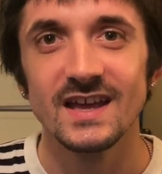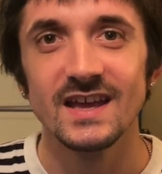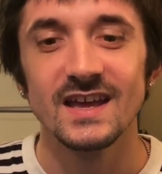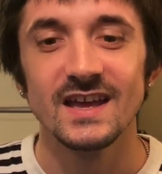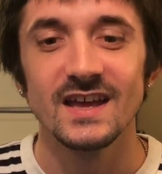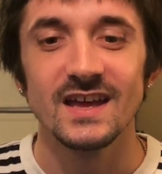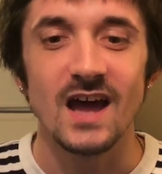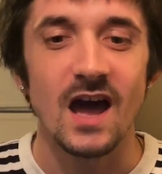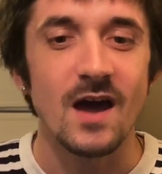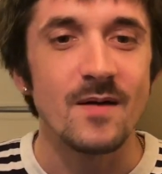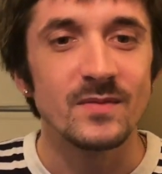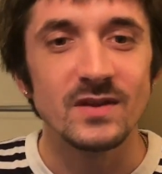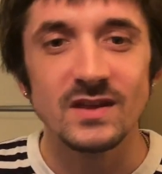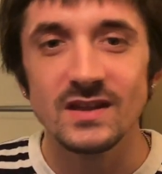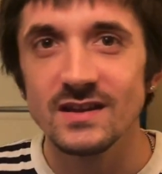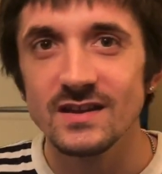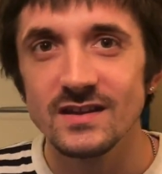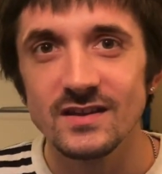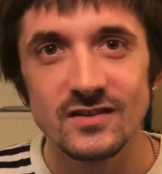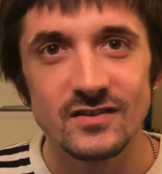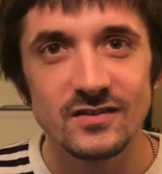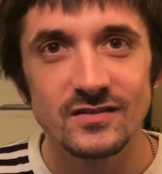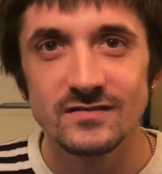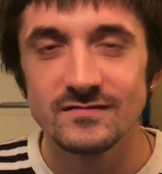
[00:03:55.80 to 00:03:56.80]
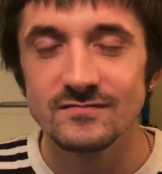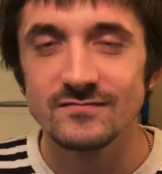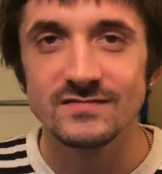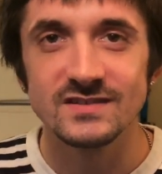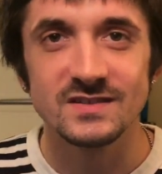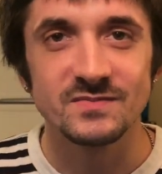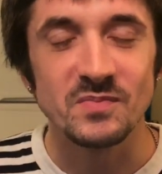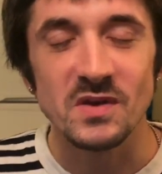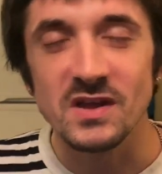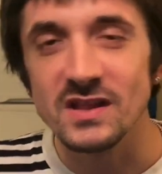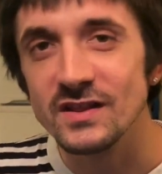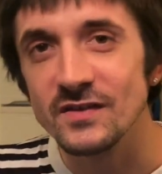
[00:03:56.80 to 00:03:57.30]
I mean,
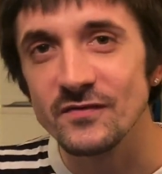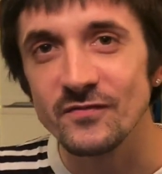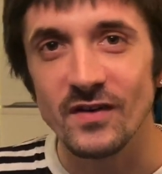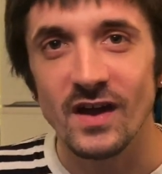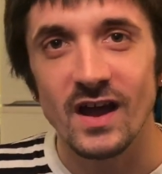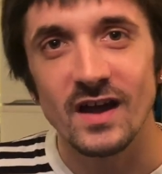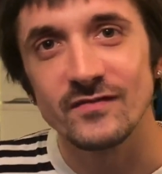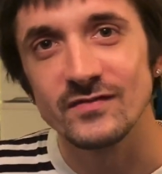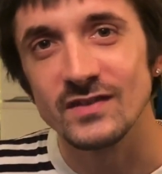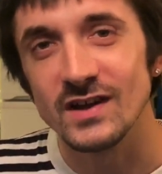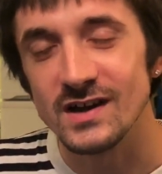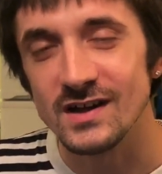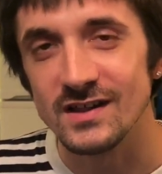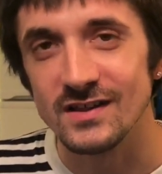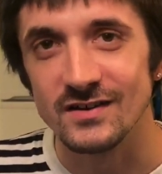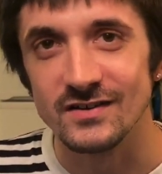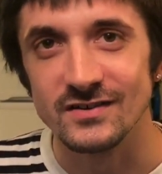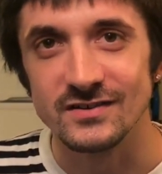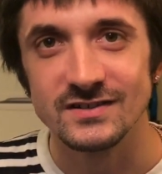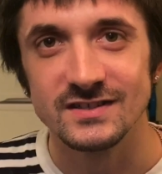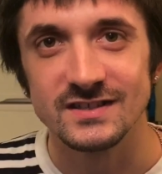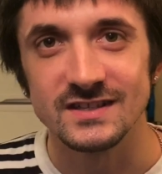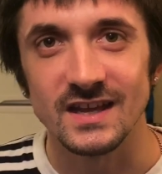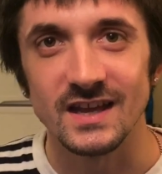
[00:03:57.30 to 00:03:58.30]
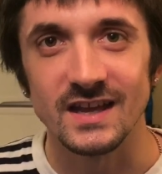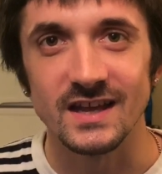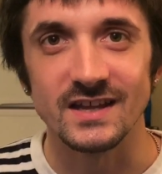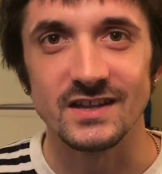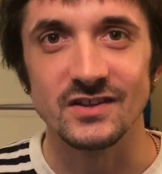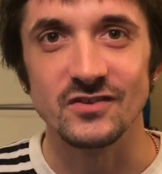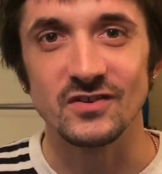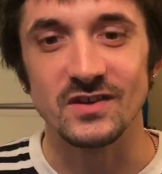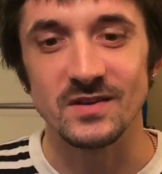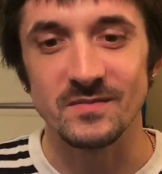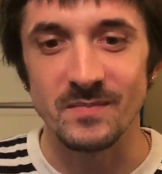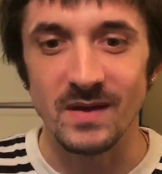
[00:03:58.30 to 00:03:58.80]
spend the $5 and
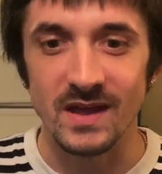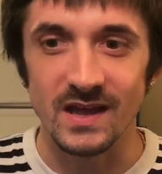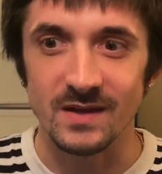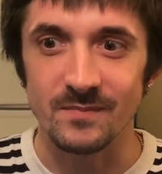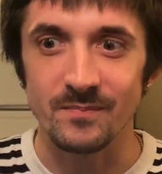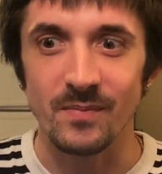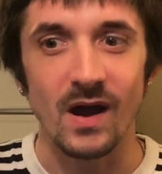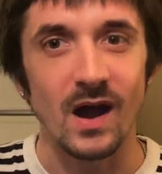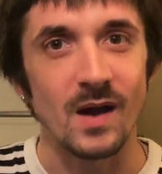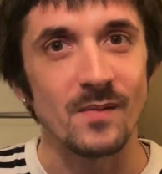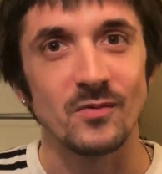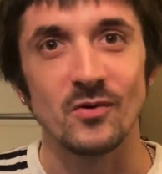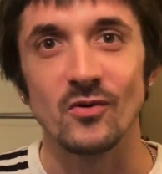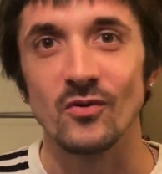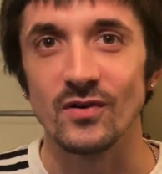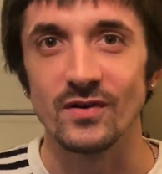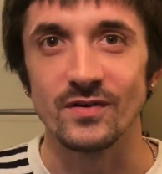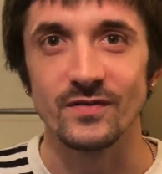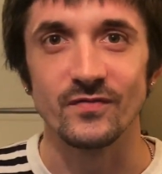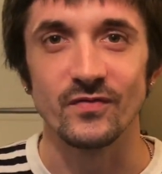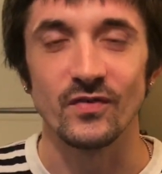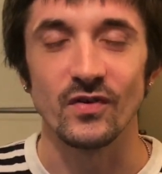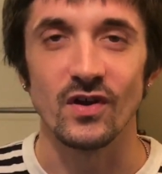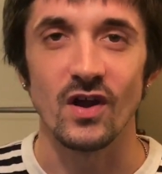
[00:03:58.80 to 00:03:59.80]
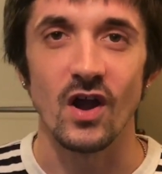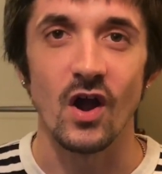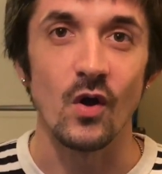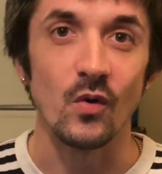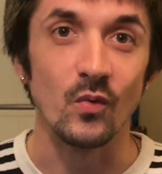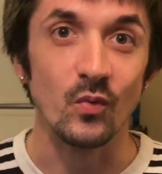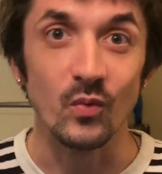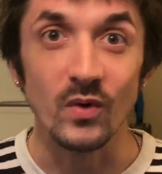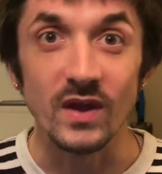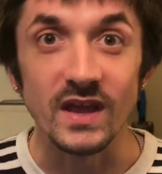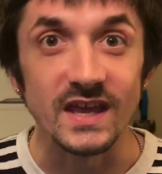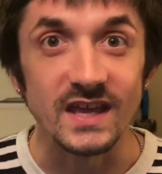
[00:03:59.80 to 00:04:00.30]
you can make popcorn for a
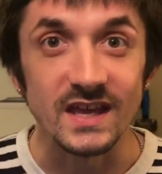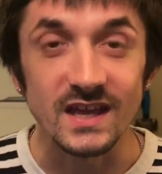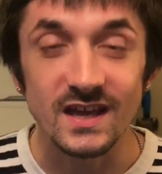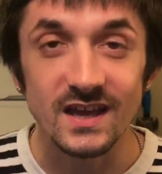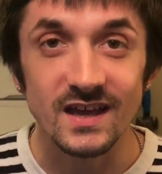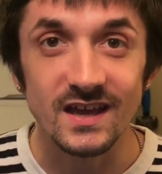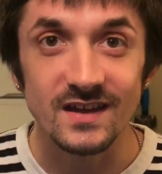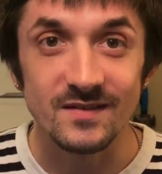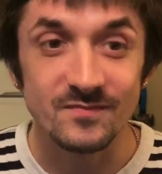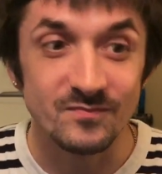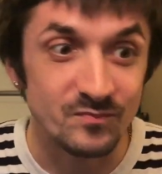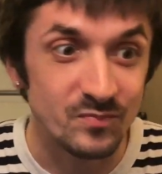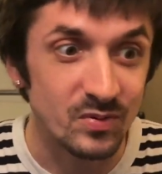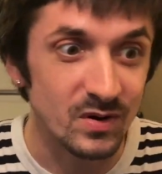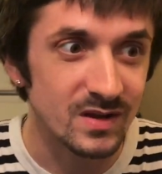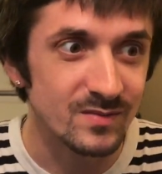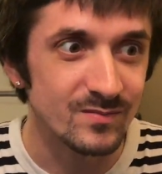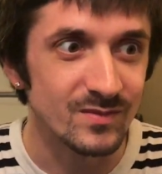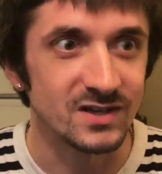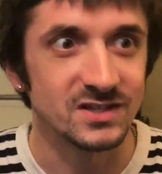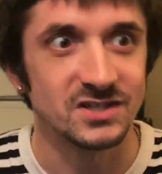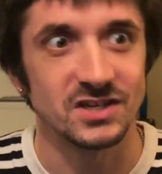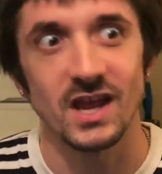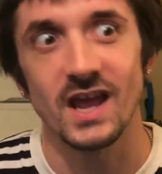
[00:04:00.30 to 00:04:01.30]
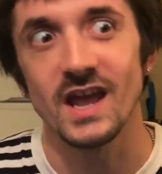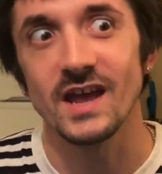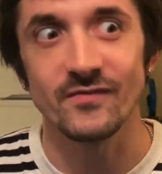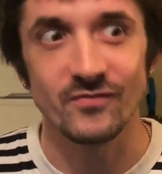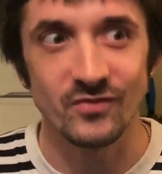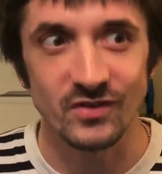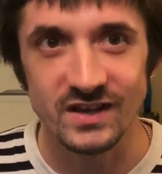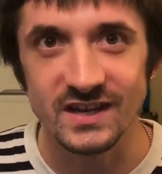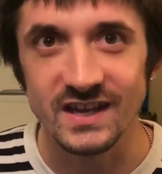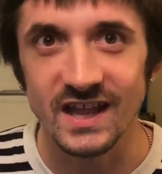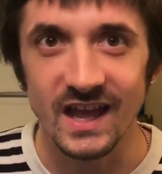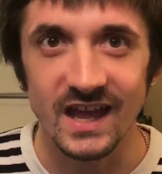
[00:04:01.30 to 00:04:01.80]
week, pretty much
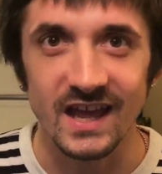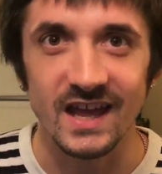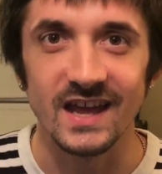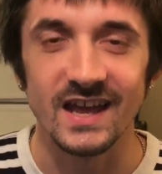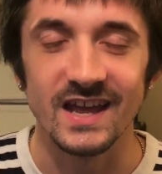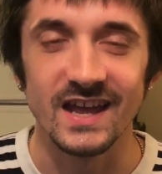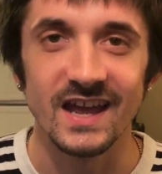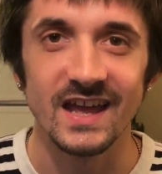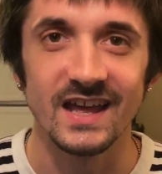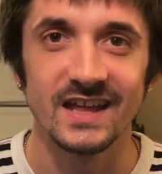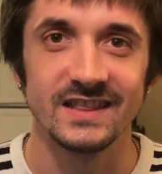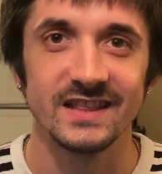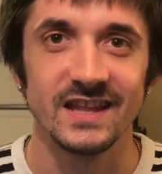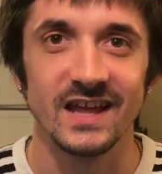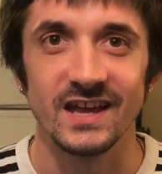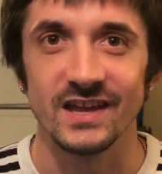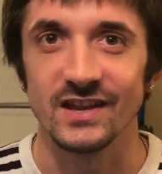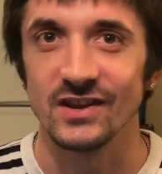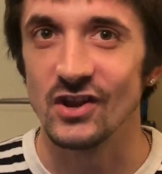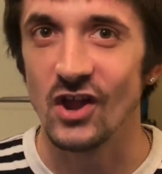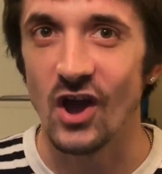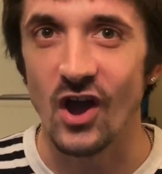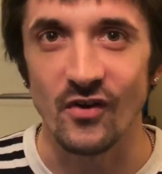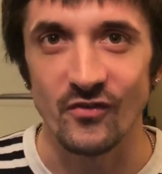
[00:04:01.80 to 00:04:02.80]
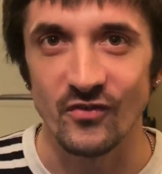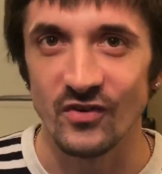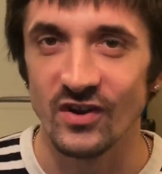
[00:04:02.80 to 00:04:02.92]
every day, and not run